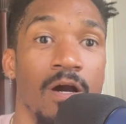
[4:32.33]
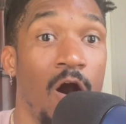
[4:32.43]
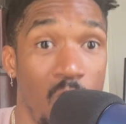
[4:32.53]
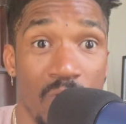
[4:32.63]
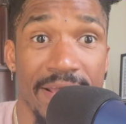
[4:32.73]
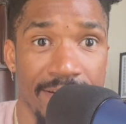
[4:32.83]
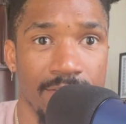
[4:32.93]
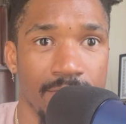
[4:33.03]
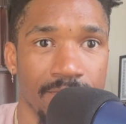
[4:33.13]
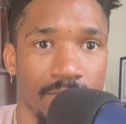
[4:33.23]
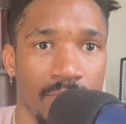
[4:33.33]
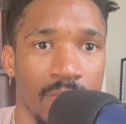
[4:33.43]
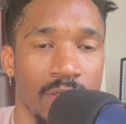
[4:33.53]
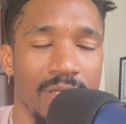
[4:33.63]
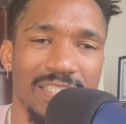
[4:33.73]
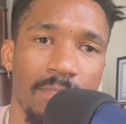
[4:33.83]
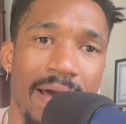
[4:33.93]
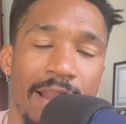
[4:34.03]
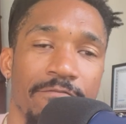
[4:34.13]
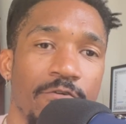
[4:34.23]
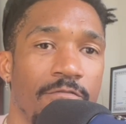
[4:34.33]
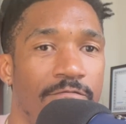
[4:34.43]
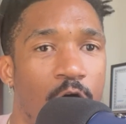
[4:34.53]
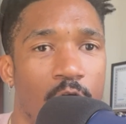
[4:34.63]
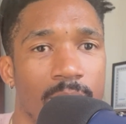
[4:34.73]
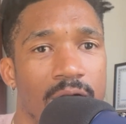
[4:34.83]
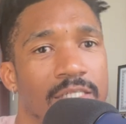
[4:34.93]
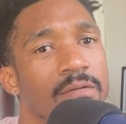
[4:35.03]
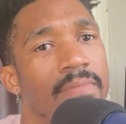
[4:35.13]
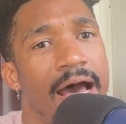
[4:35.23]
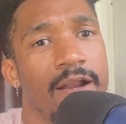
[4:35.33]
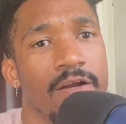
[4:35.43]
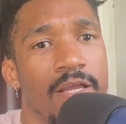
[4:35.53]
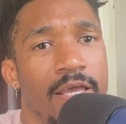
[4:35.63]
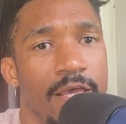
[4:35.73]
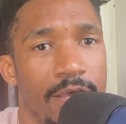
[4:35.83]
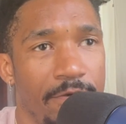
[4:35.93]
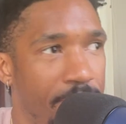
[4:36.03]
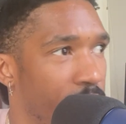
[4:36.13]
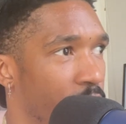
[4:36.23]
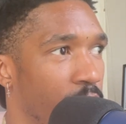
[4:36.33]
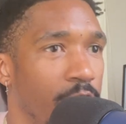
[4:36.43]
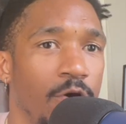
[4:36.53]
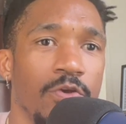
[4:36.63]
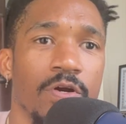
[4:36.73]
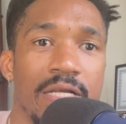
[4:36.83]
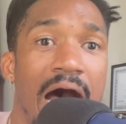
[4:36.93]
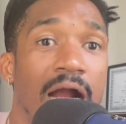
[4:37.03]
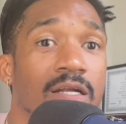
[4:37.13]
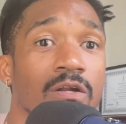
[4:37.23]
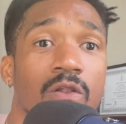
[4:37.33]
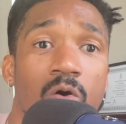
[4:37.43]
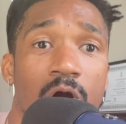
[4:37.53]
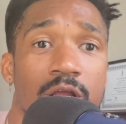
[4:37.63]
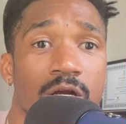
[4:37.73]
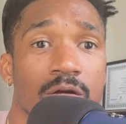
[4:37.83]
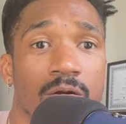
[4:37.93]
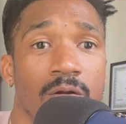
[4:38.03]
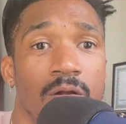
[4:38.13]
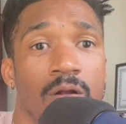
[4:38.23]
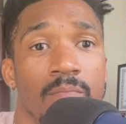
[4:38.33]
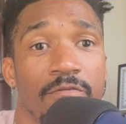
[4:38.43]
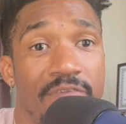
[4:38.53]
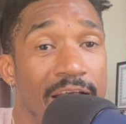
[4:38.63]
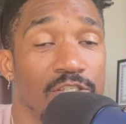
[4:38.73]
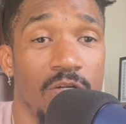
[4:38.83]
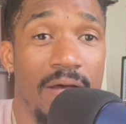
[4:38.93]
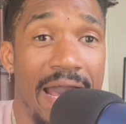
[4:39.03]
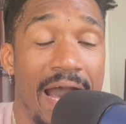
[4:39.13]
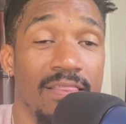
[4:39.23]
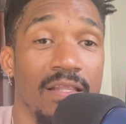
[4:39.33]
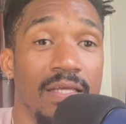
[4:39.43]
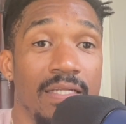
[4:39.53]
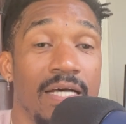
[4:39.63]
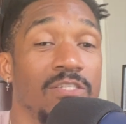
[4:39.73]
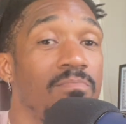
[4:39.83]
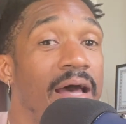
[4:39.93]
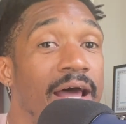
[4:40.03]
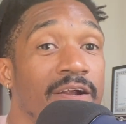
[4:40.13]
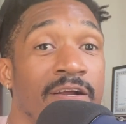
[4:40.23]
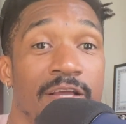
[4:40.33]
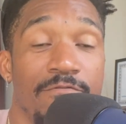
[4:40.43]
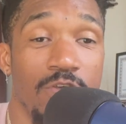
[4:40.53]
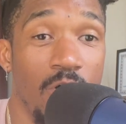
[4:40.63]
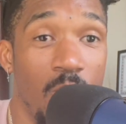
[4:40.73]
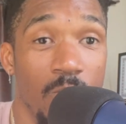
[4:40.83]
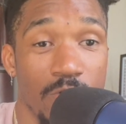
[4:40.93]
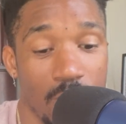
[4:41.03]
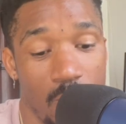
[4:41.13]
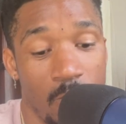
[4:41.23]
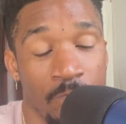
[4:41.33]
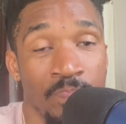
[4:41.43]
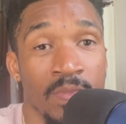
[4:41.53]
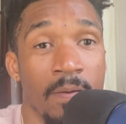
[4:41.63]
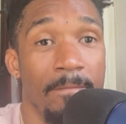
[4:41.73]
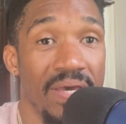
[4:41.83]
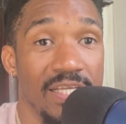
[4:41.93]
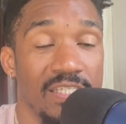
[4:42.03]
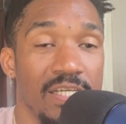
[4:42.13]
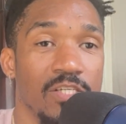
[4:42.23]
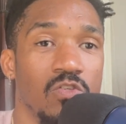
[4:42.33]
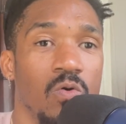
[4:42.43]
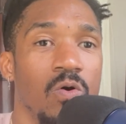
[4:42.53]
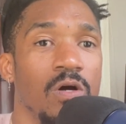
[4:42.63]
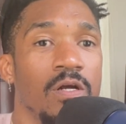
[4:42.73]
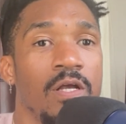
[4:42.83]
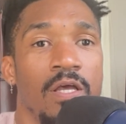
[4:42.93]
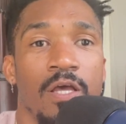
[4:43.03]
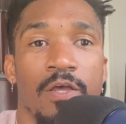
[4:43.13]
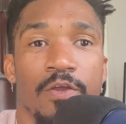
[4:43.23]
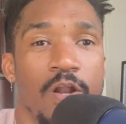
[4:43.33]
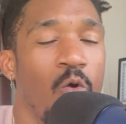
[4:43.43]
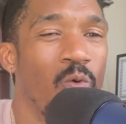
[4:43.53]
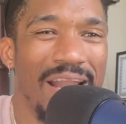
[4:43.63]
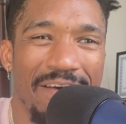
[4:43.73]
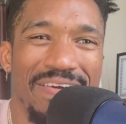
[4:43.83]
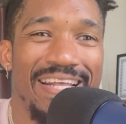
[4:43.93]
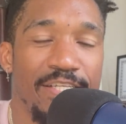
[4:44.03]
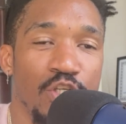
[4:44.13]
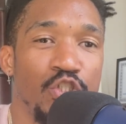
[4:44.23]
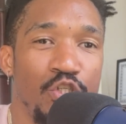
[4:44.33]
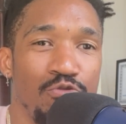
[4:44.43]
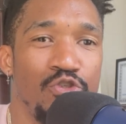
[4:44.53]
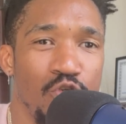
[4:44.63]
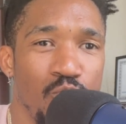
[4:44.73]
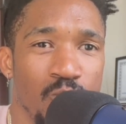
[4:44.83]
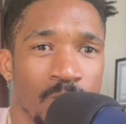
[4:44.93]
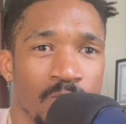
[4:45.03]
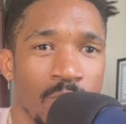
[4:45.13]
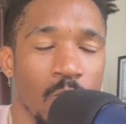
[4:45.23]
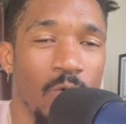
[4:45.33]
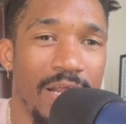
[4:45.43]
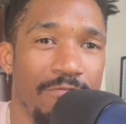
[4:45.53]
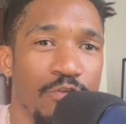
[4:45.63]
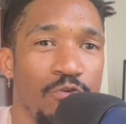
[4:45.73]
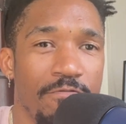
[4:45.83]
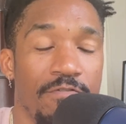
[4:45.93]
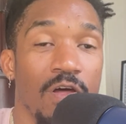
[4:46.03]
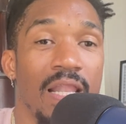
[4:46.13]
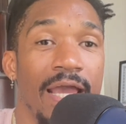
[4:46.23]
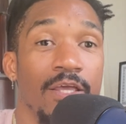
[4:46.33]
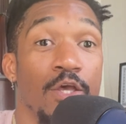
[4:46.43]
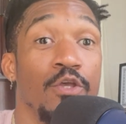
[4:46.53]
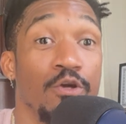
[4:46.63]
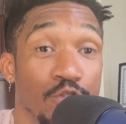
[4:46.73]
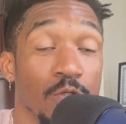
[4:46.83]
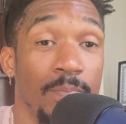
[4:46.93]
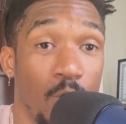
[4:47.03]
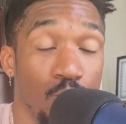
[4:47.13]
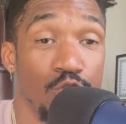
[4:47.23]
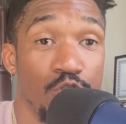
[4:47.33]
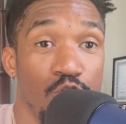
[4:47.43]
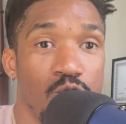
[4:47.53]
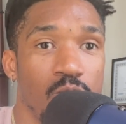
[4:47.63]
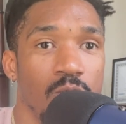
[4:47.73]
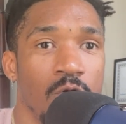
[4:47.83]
own it. Doesn't matter if you're a farmer. Doesn't matter if, you know, you're a doctor, lawyer, professional athlete. Doesn't matter if you own your own business, or, you know, whatever it is that you do, whatever you feel like you're supposed to do,